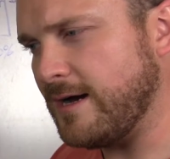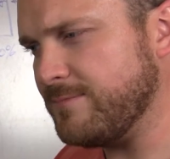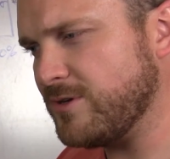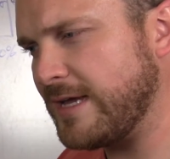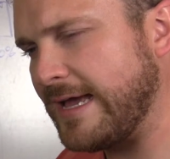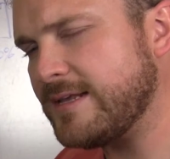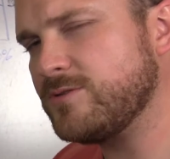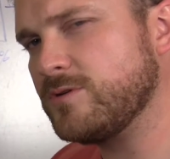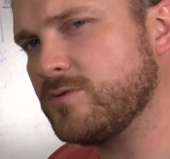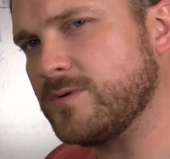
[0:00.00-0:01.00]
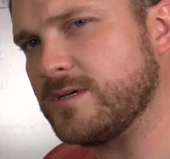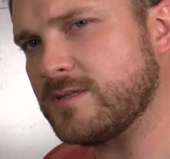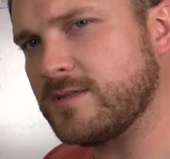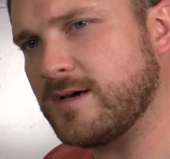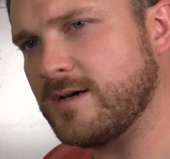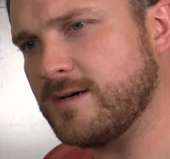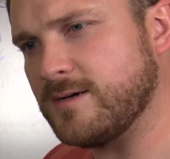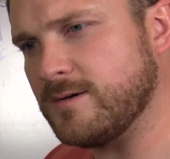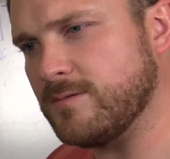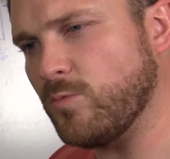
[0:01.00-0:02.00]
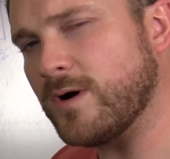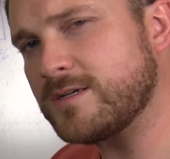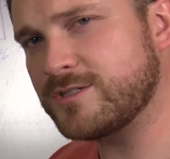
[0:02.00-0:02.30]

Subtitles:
You can do it with one